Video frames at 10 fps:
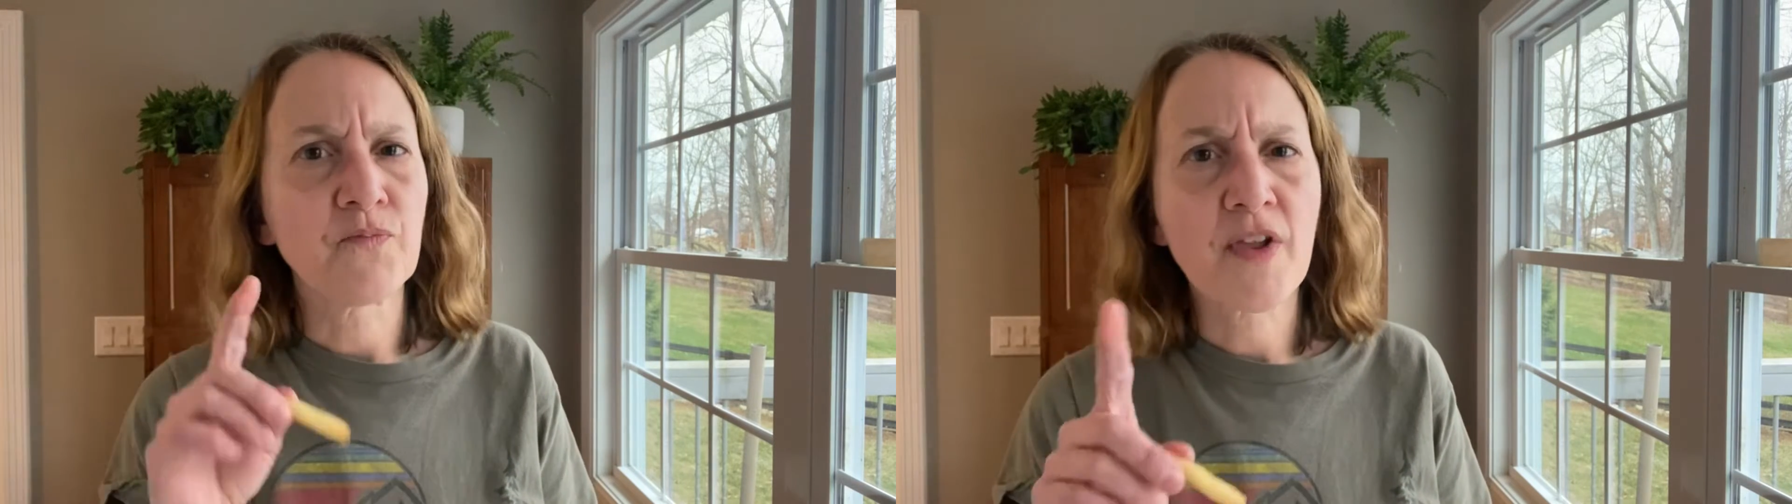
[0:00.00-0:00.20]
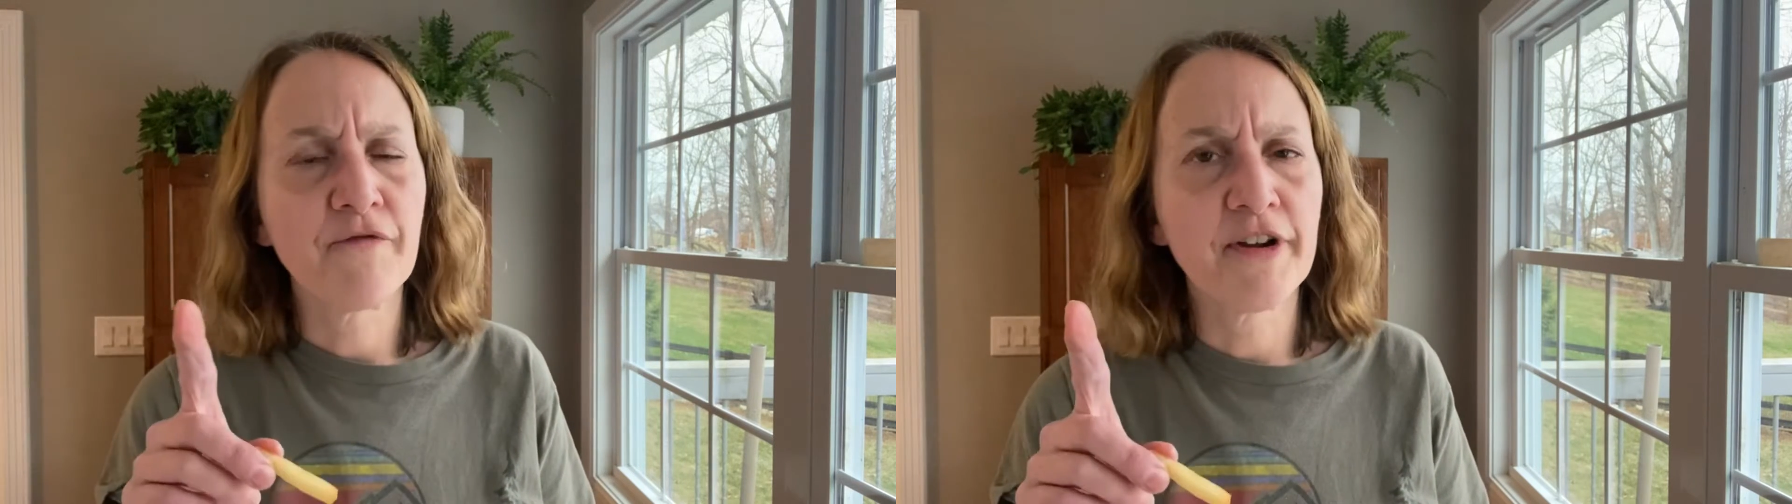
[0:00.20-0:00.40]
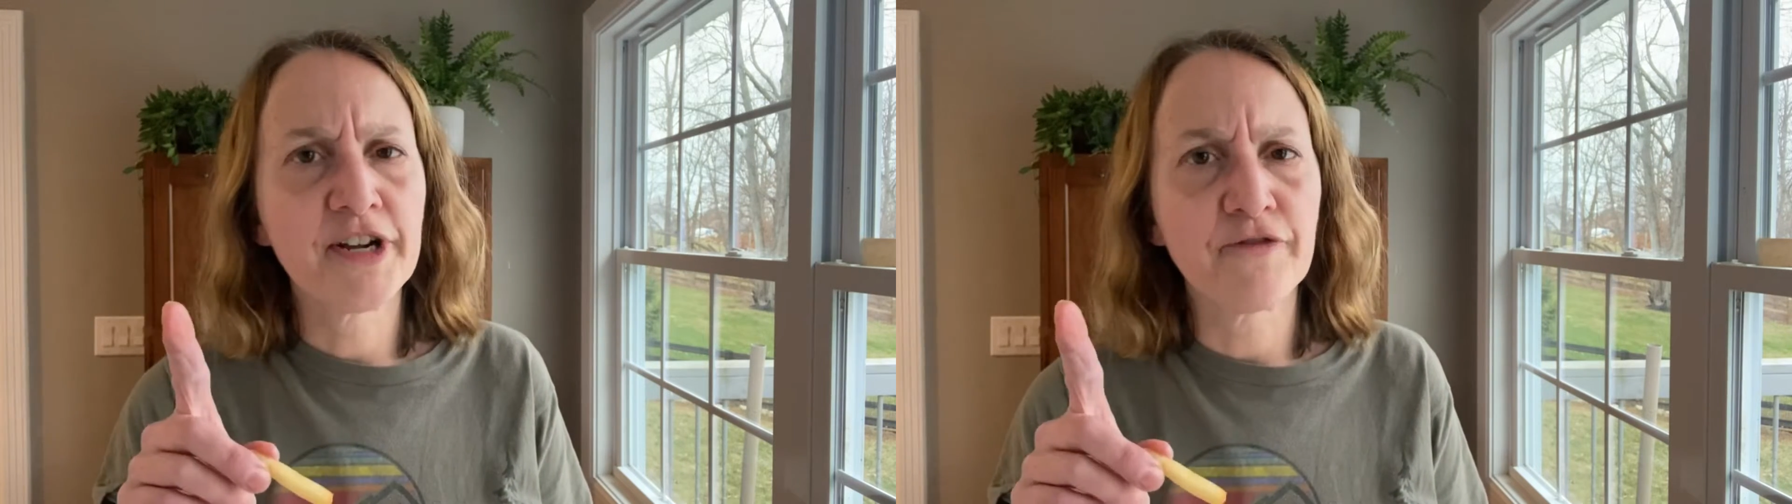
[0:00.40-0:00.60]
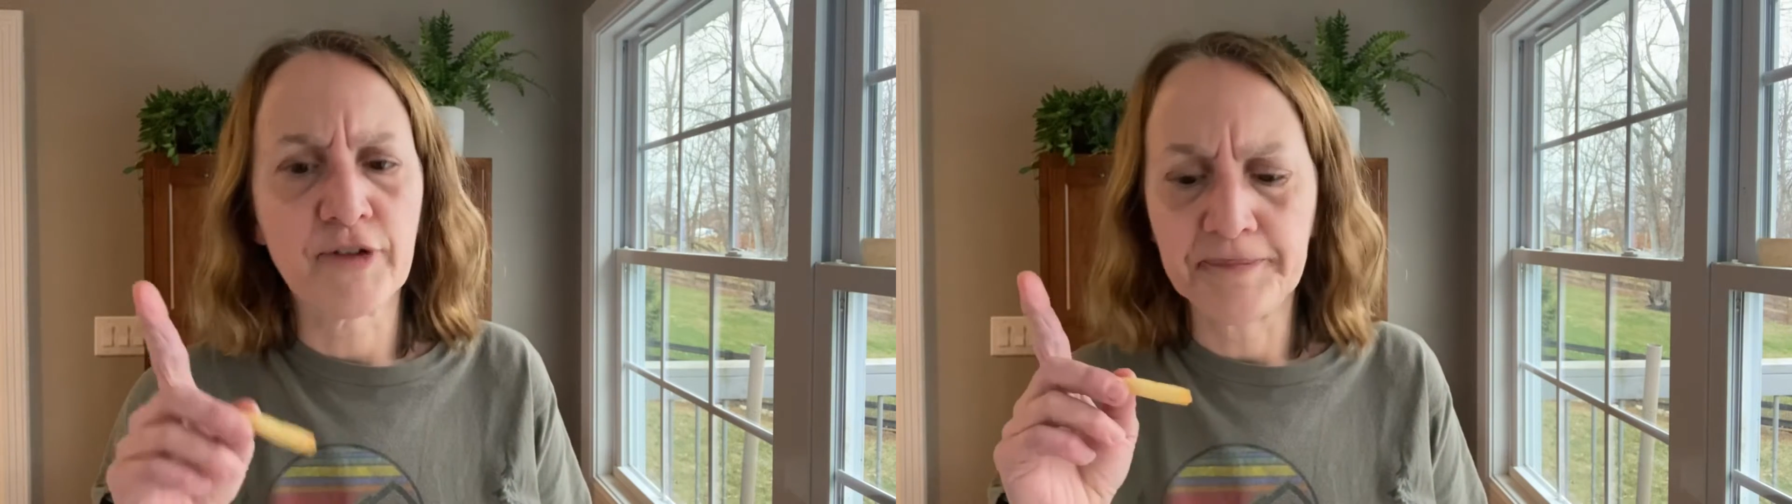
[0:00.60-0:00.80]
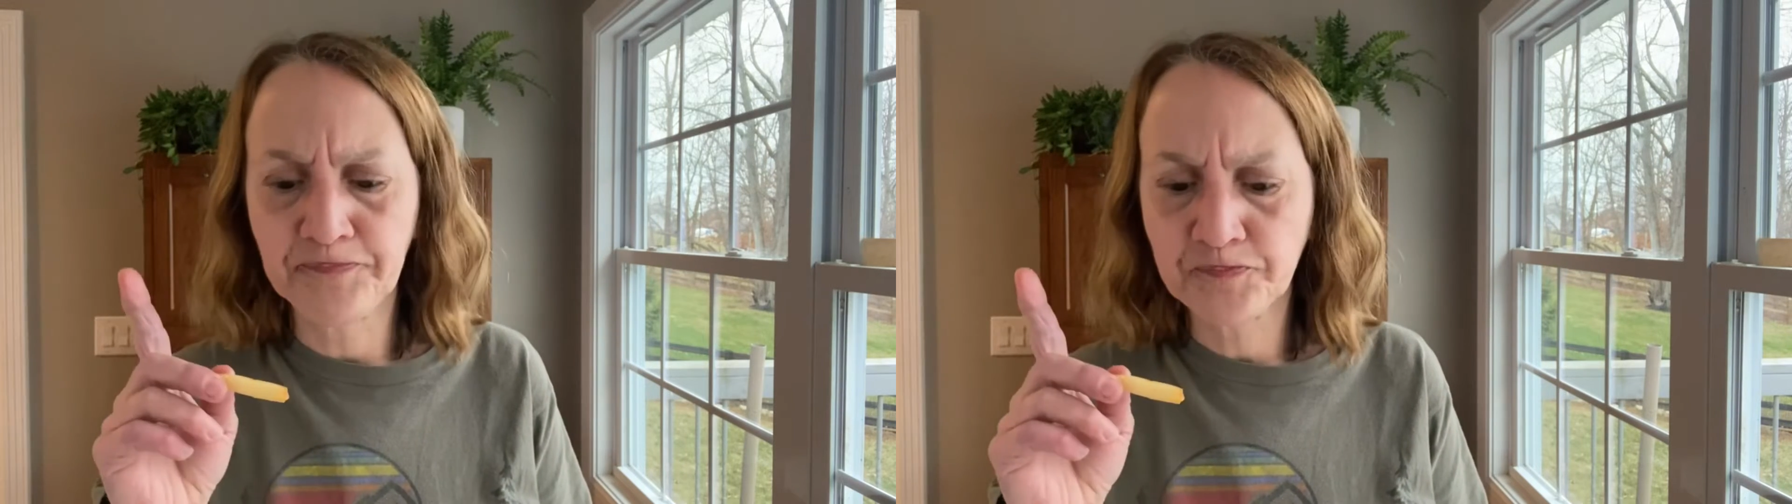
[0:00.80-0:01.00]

Very different.